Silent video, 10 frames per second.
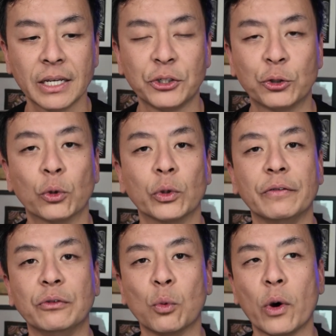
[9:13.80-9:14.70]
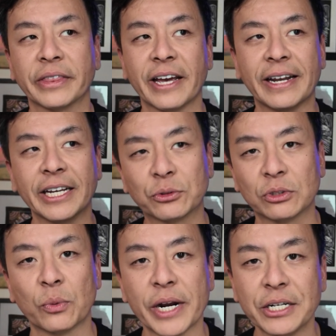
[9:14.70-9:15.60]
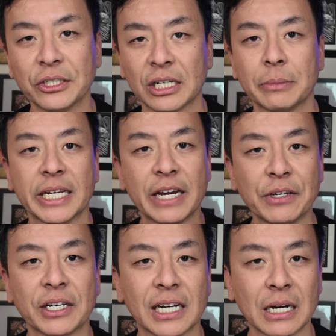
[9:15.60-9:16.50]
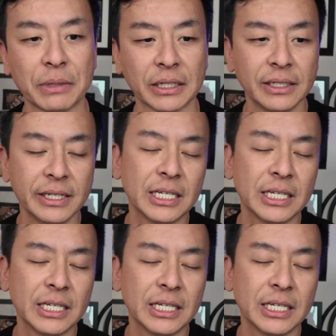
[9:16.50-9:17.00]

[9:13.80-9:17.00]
sure, if you want that extra range, it's gonna be a heavier car, but